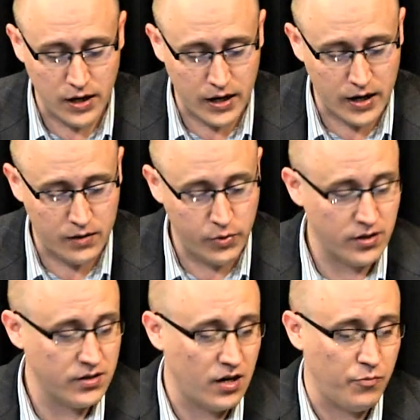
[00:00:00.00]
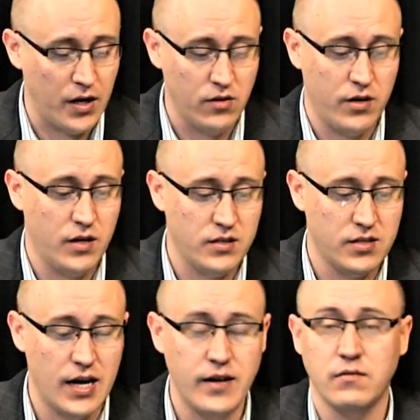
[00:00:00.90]
uh, we can start off by looking at a
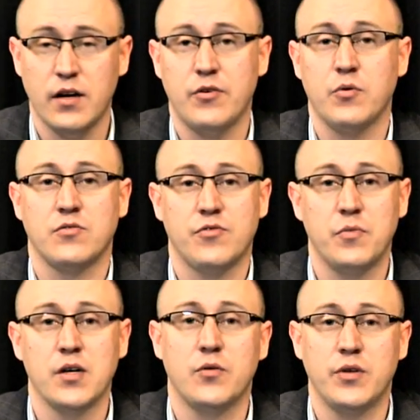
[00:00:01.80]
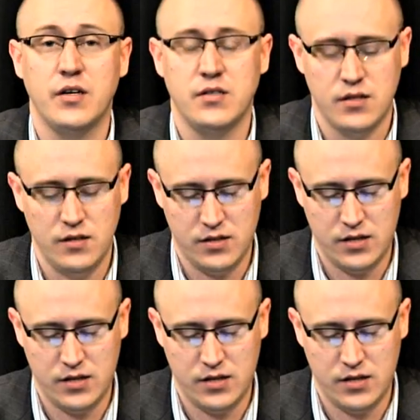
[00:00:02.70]
slate. Everyone's familiar with these these